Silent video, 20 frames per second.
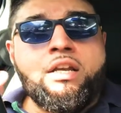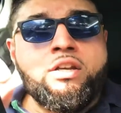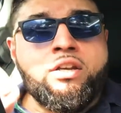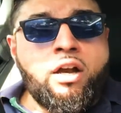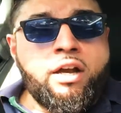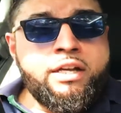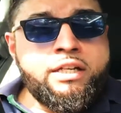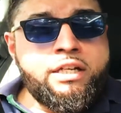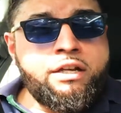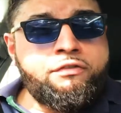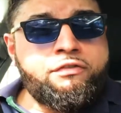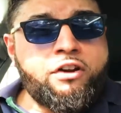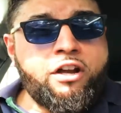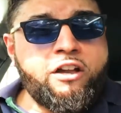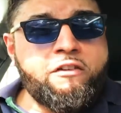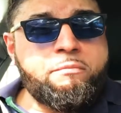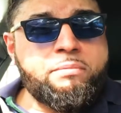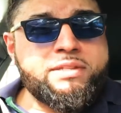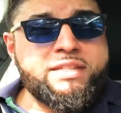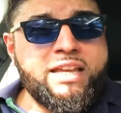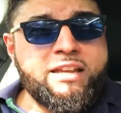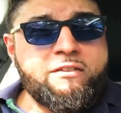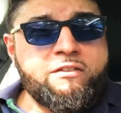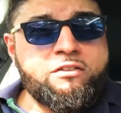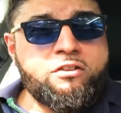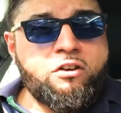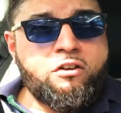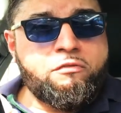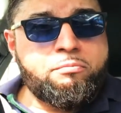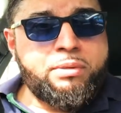
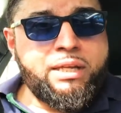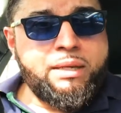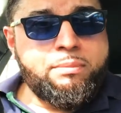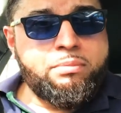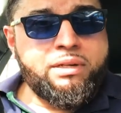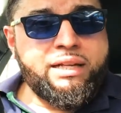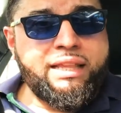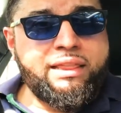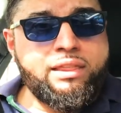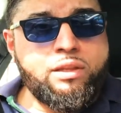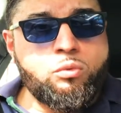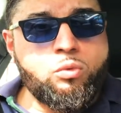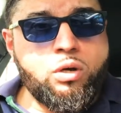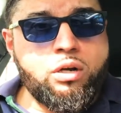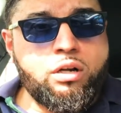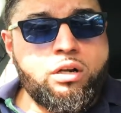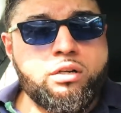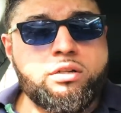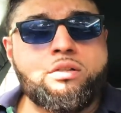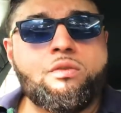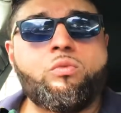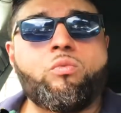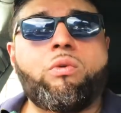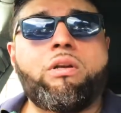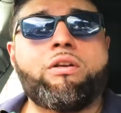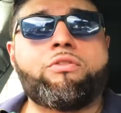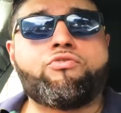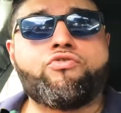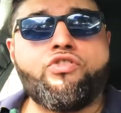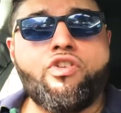95% of people in the world
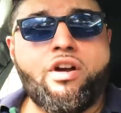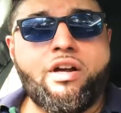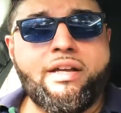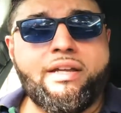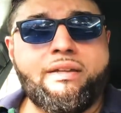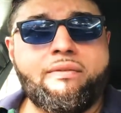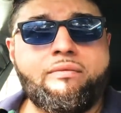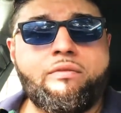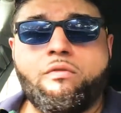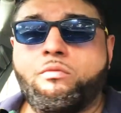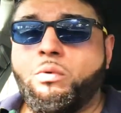will die